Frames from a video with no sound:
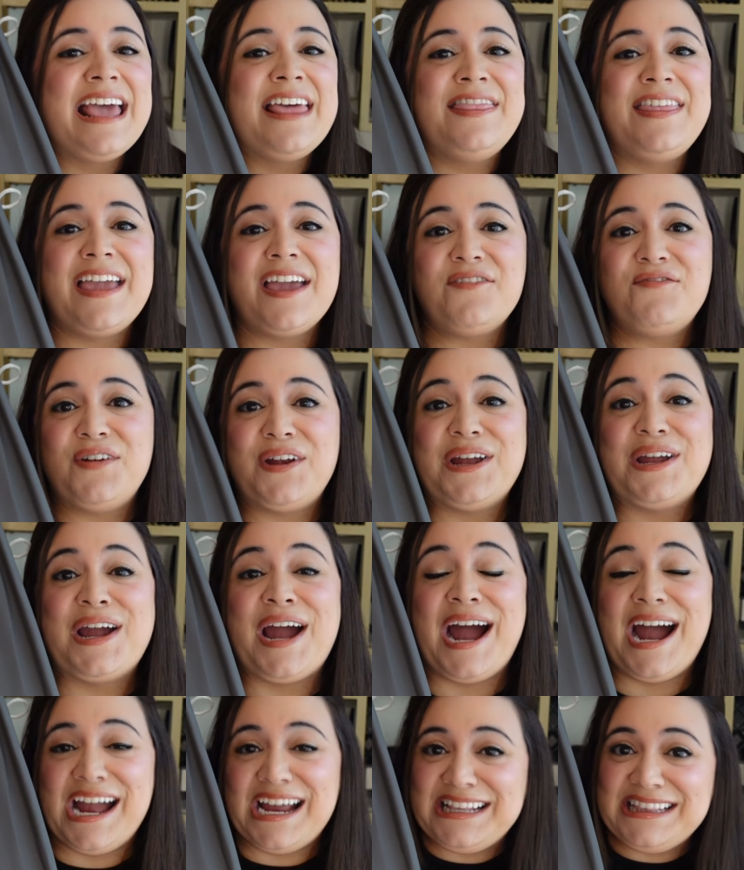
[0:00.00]
They have very
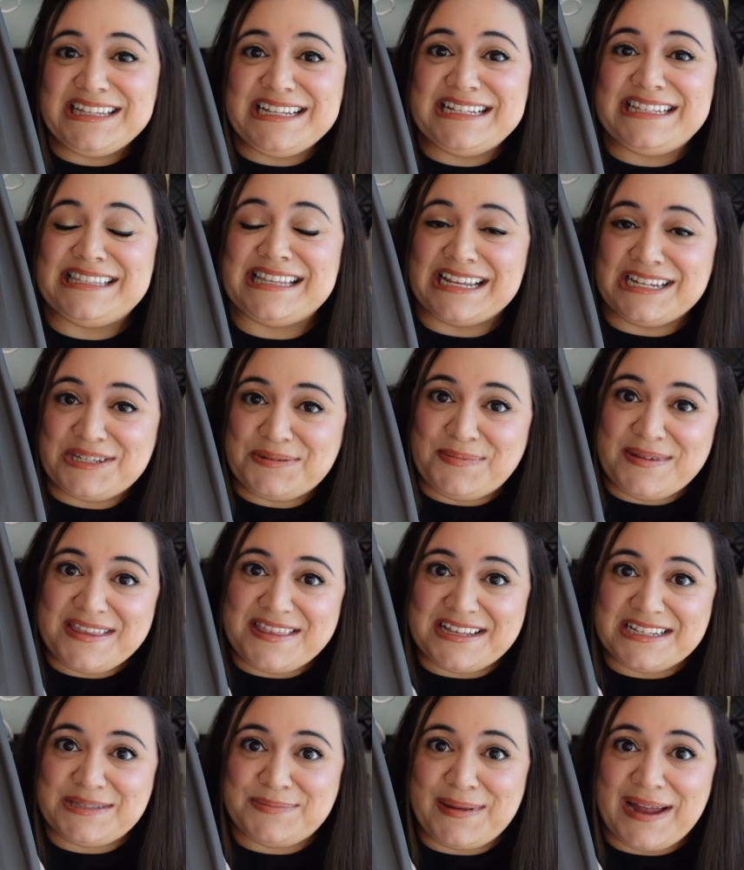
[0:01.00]
kindly sent me
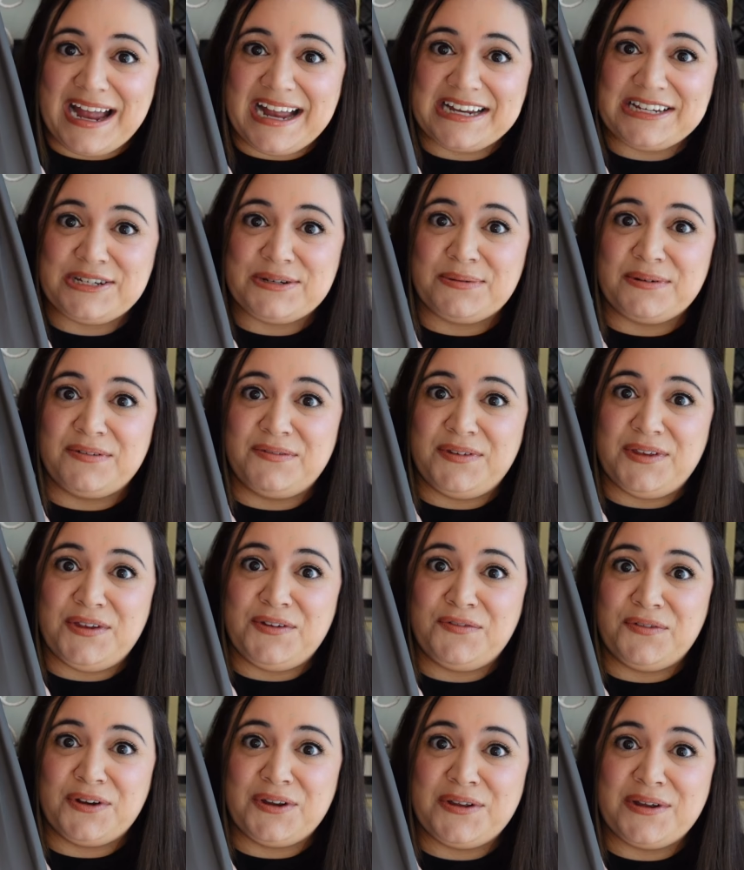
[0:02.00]
this bag to review
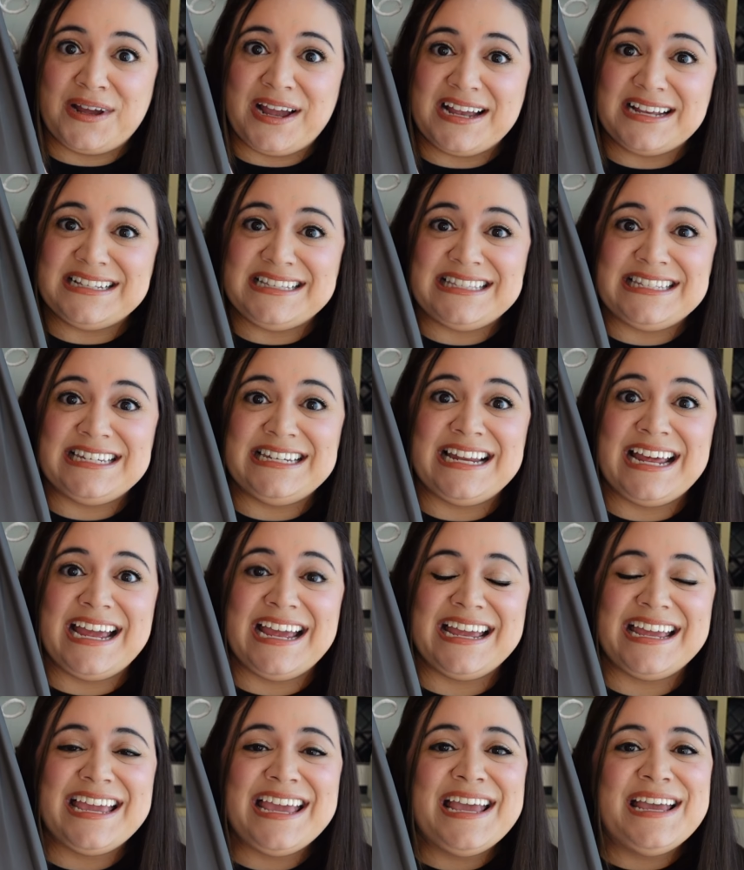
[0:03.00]
for you guys
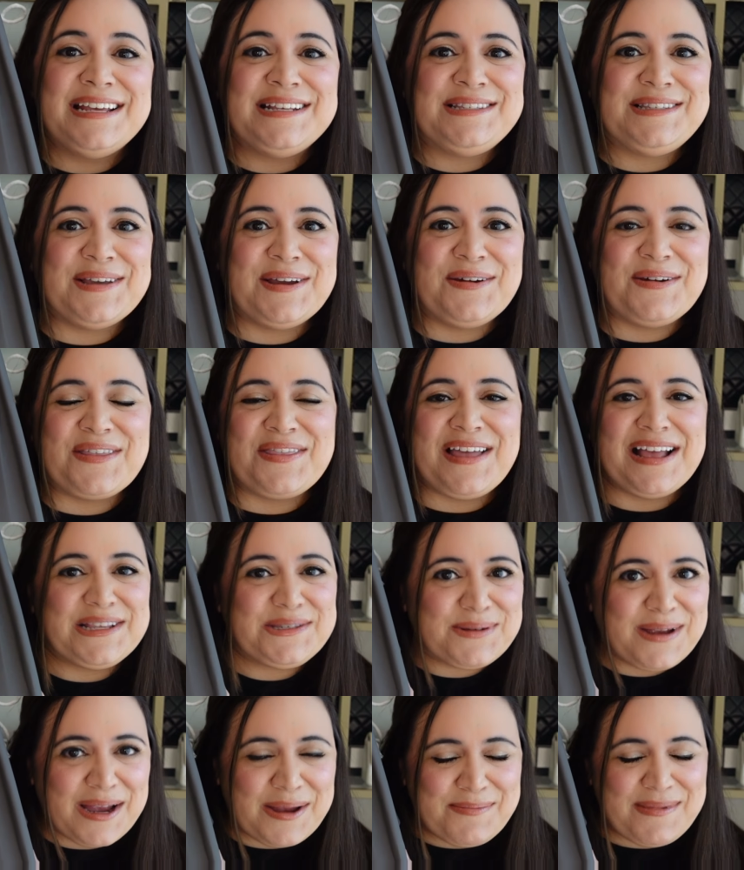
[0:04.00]
today, so that's
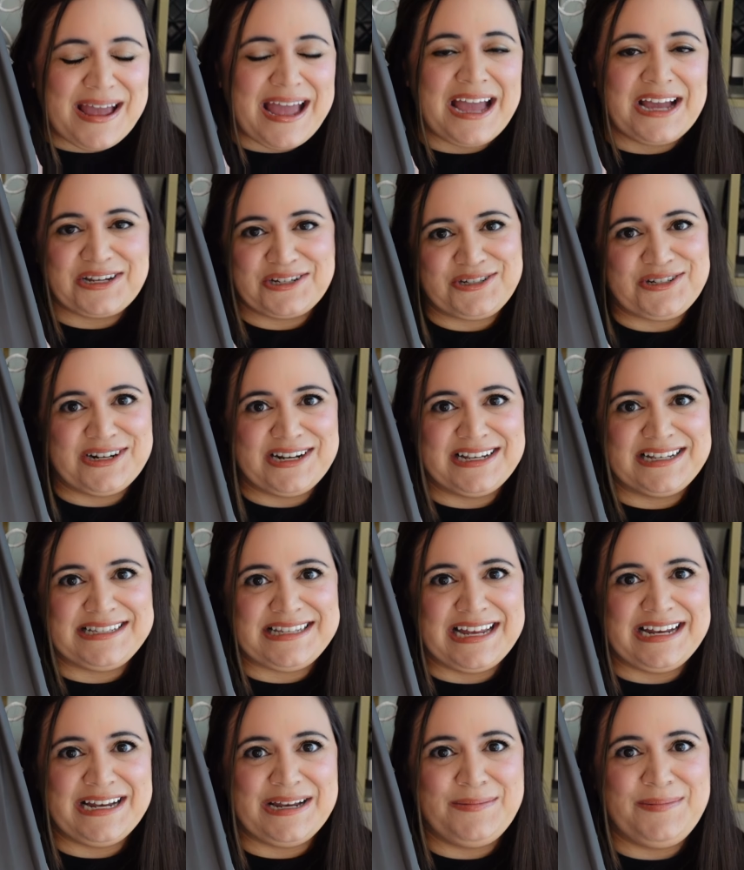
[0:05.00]
why I'm extra
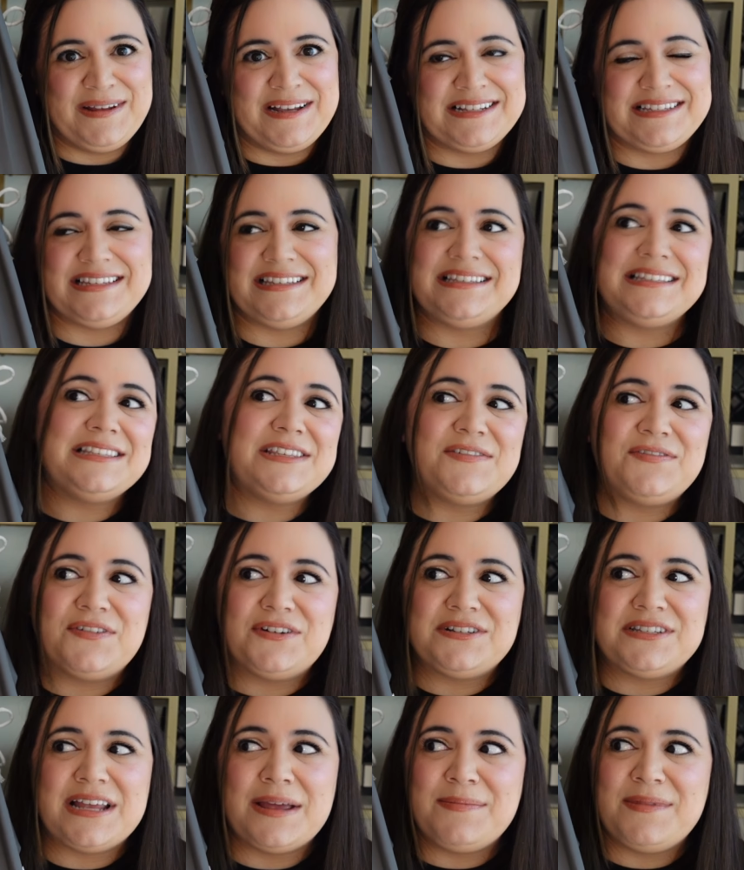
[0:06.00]
excited, because this is the
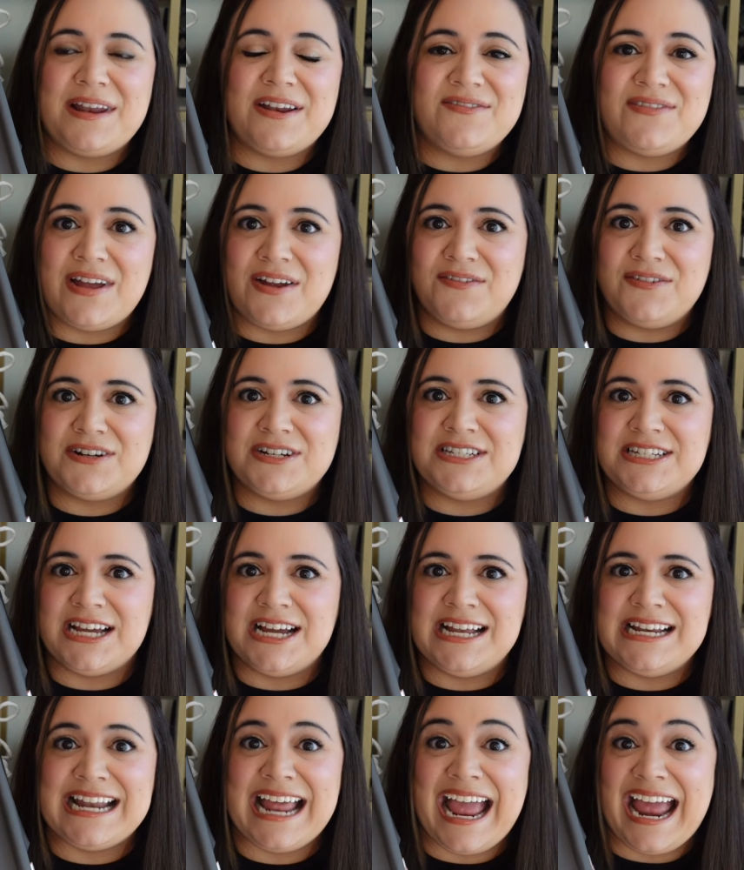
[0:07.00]
first time that I've ever
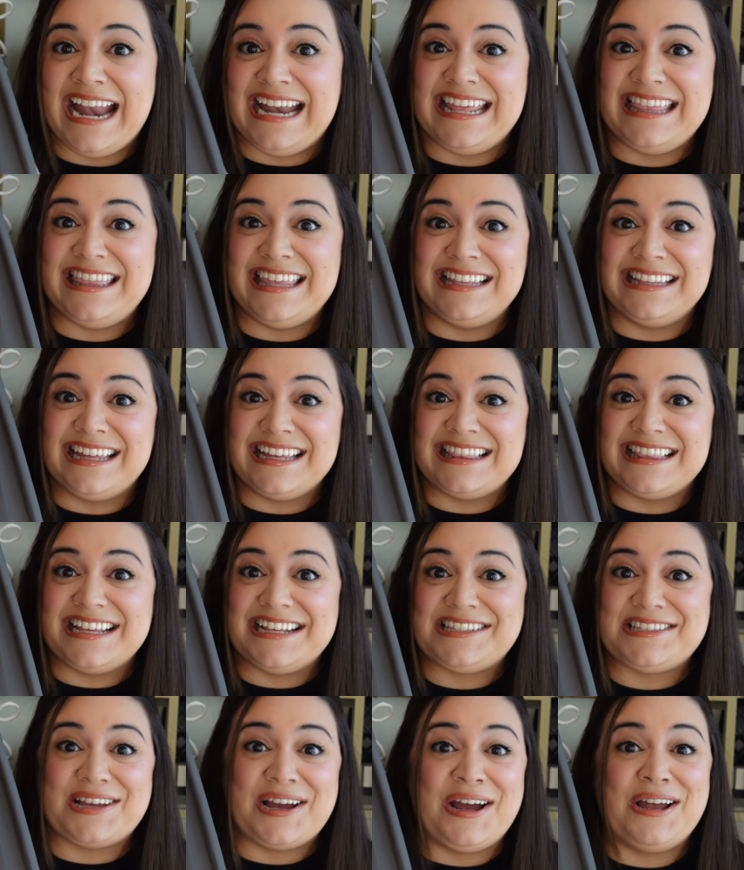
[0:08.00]
done anything like
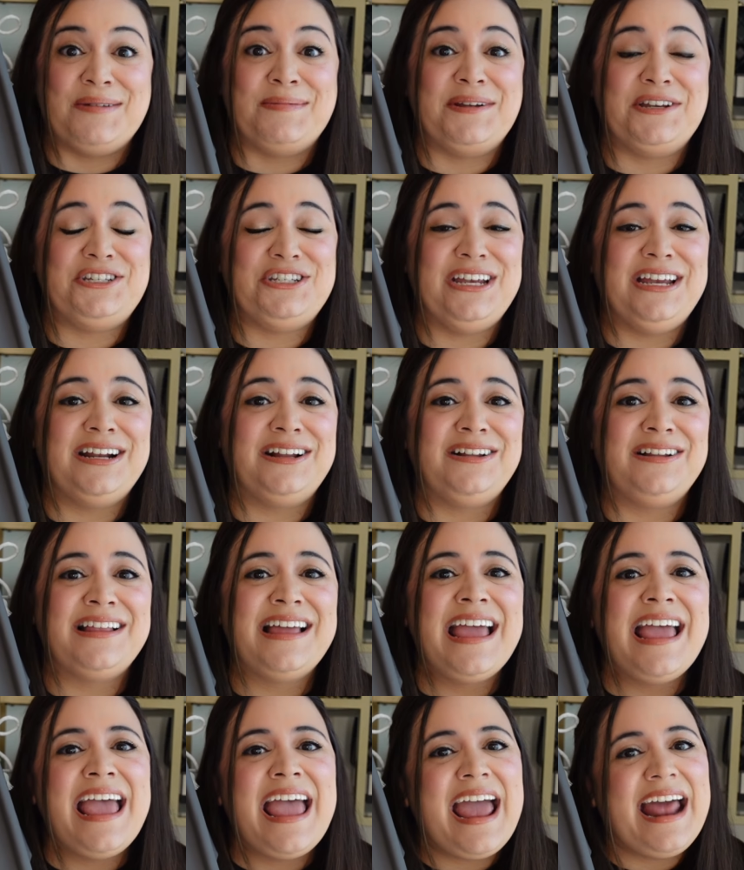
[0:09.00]
this on my channel,
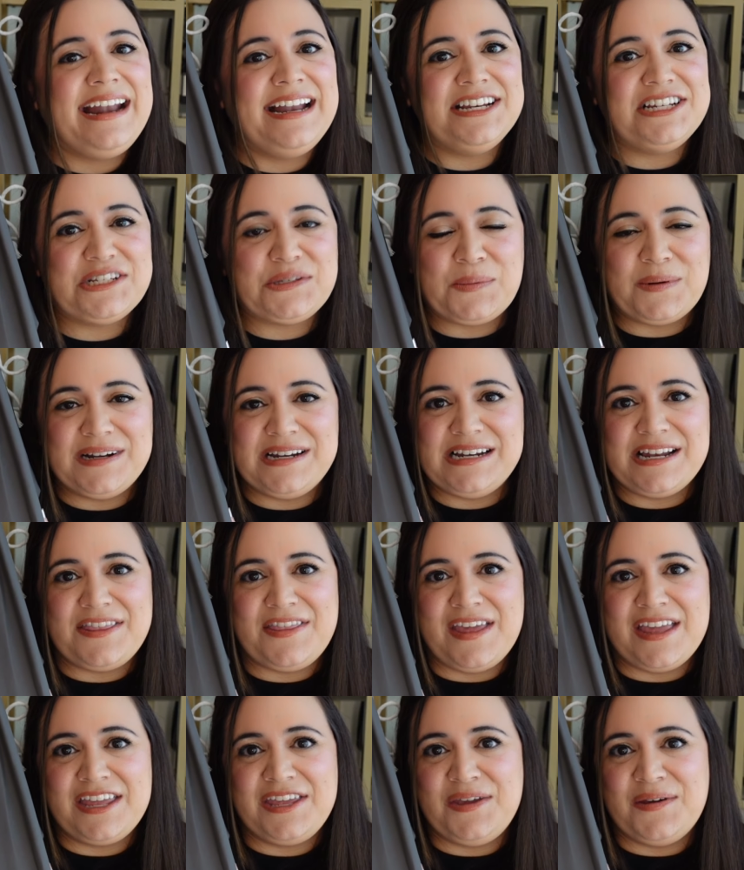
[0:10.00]
and I just wanted to
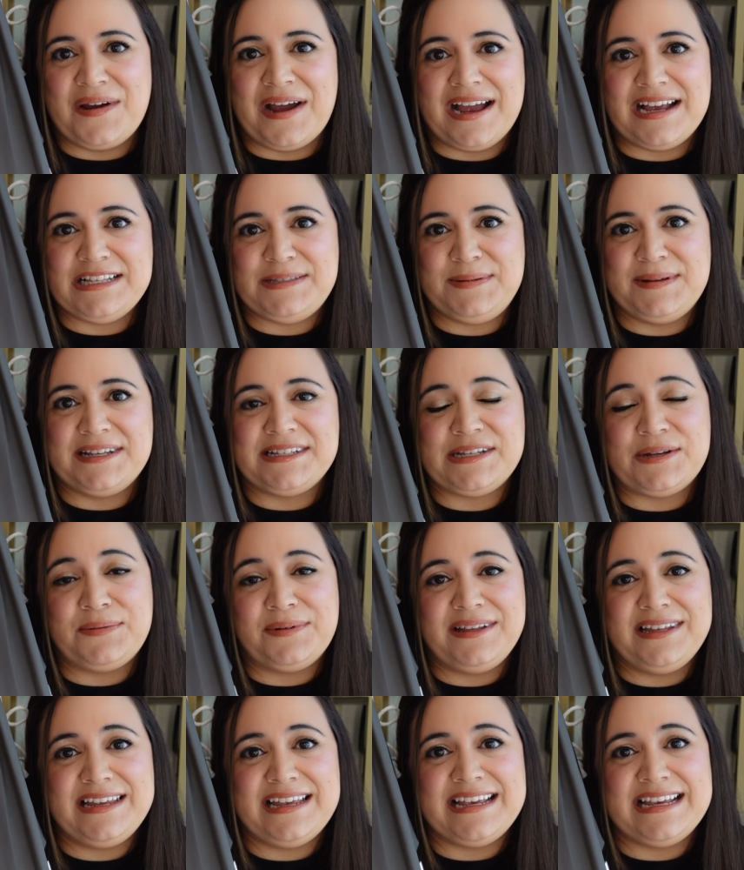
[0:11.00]
thank you guys, because it
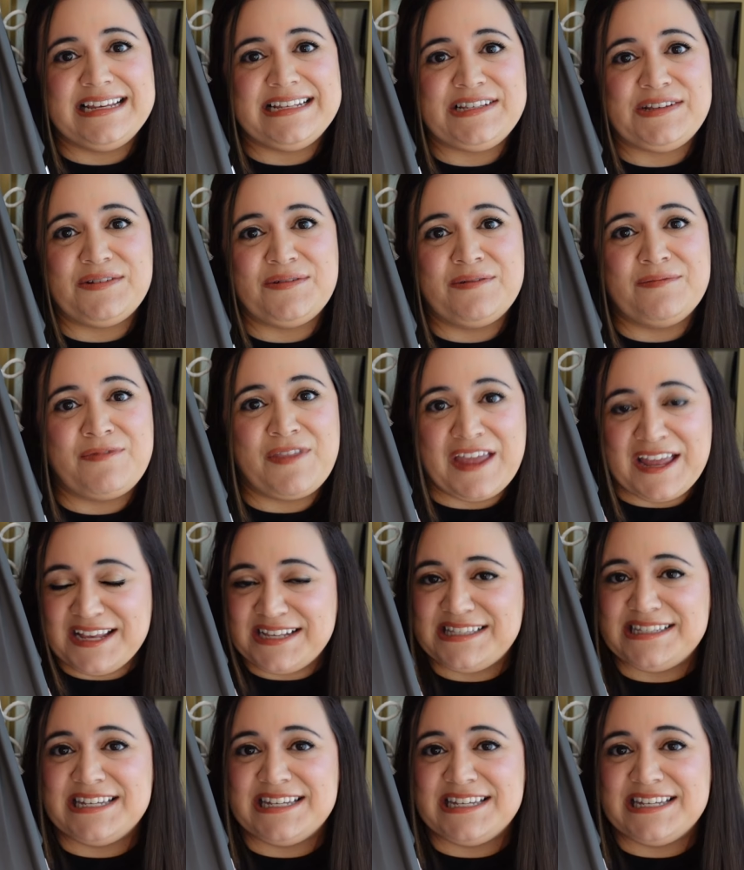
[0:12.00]
really is thanks